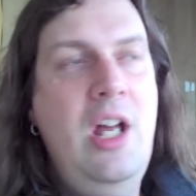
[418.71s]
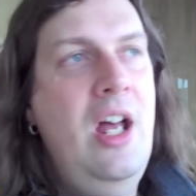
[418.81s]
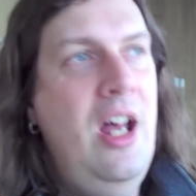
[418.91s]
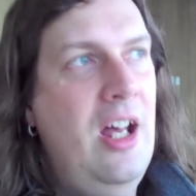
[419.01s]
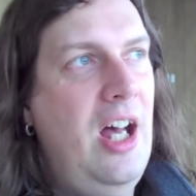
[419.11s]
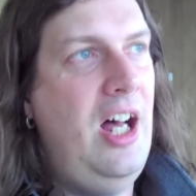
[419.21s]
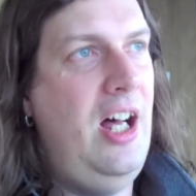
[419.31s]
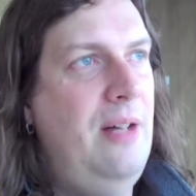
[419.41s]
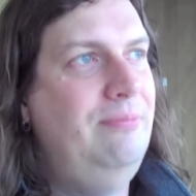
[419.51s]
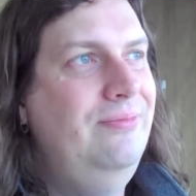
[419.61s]
Yeah.
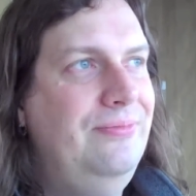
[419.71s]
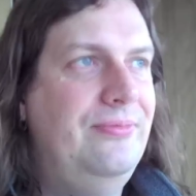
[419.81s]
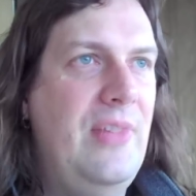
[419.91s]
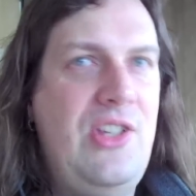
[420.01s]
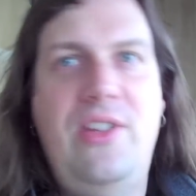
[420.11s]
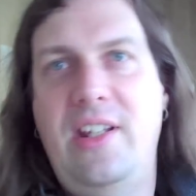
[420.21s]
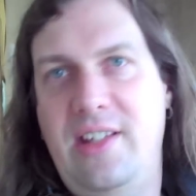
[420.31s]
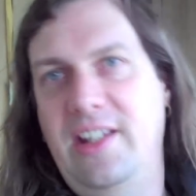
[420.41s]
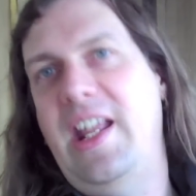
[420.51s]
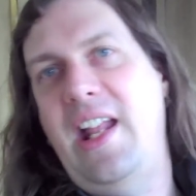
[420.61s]
Um, so
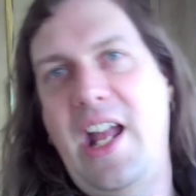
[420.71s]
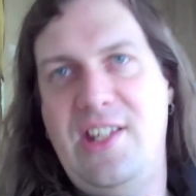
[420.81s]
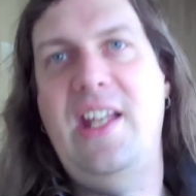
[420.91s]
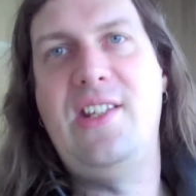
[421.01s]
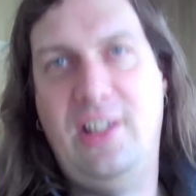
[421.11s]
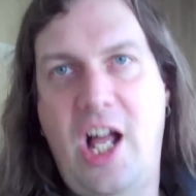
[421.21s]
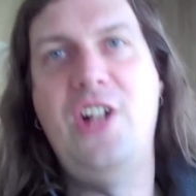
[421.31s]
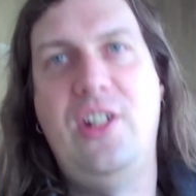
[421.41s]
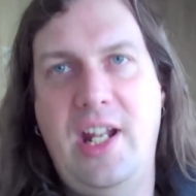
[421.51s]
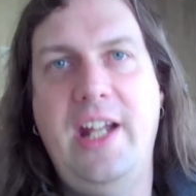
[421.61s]
that, that's that's the
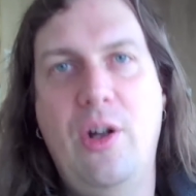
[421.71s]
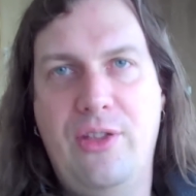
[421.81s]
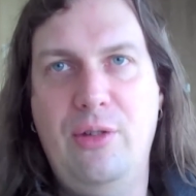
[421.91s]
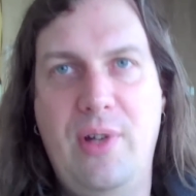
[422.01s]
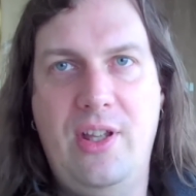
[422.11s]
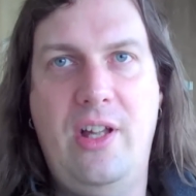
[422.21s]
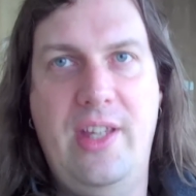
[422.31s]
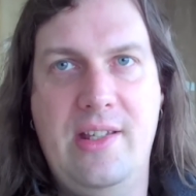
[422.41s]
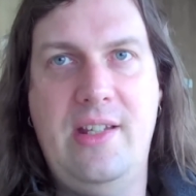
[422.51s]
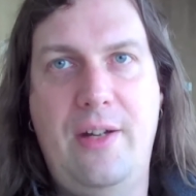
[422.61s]
logic that I go through with all
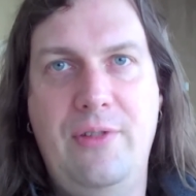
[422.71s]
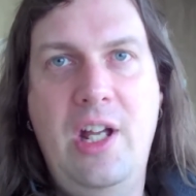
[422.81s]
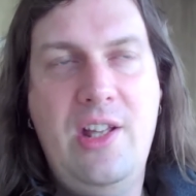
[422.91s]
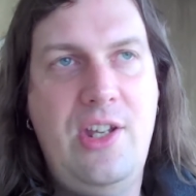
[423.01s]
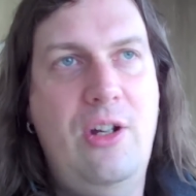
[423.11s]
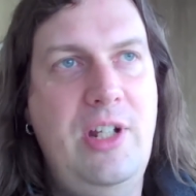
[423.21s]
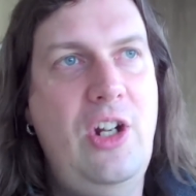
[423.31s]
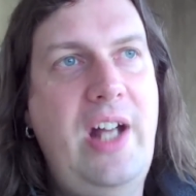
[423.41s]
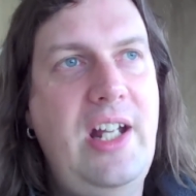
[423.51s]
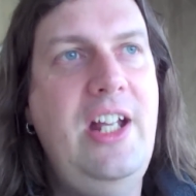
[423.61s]
this. Cool. Stuff. Right so on. you
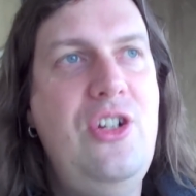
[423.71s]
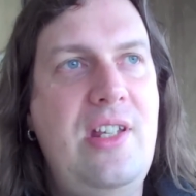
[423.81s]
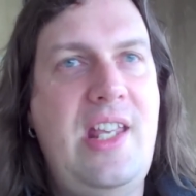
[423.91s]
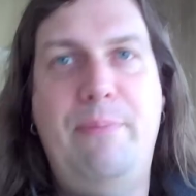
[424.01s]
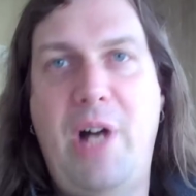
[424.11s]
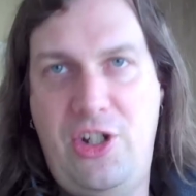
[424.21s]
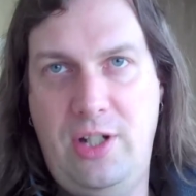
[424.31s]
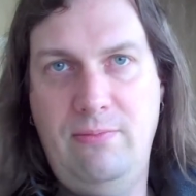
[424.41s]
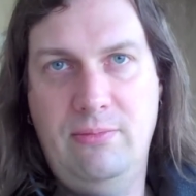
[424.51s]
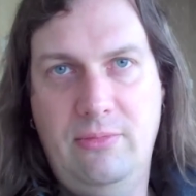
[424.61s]
know, I, I, usually
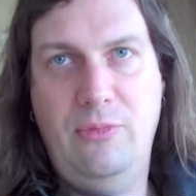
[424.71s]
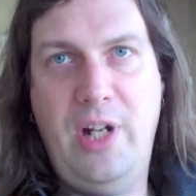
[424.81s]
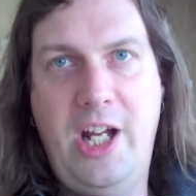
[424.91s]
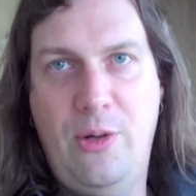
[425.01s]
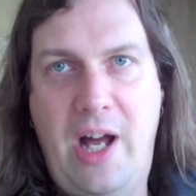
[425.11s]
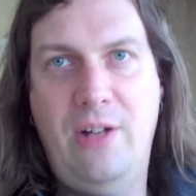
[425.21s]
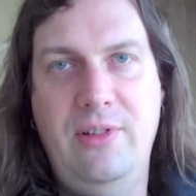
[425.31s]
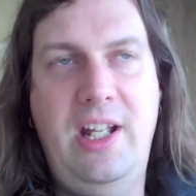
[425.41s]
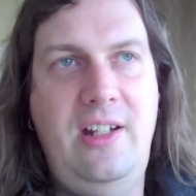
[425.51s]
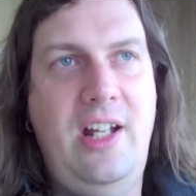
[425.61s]
budget when I go out,
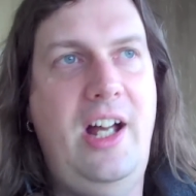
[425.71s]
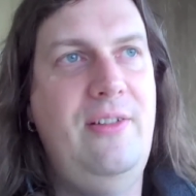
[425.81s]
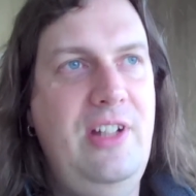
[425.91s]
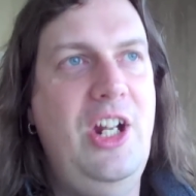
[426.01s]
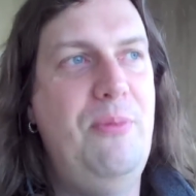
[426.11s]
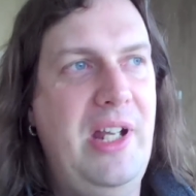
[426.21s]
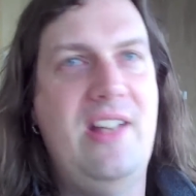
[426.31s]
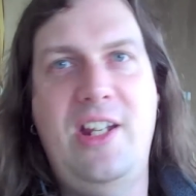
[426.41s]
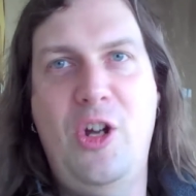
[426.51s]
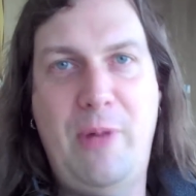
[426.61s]
and uh, you know,
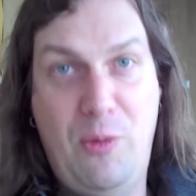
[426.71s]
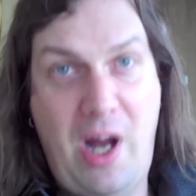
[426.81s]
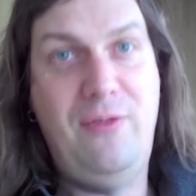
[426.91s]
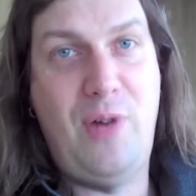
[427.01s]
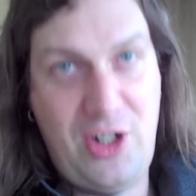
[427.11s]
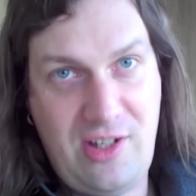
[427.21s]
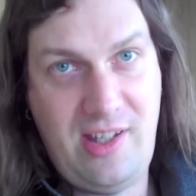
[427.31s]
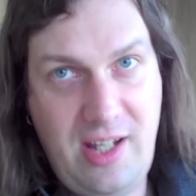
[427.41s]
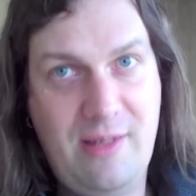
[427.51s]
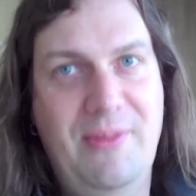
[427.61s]
because I know my wife watches these,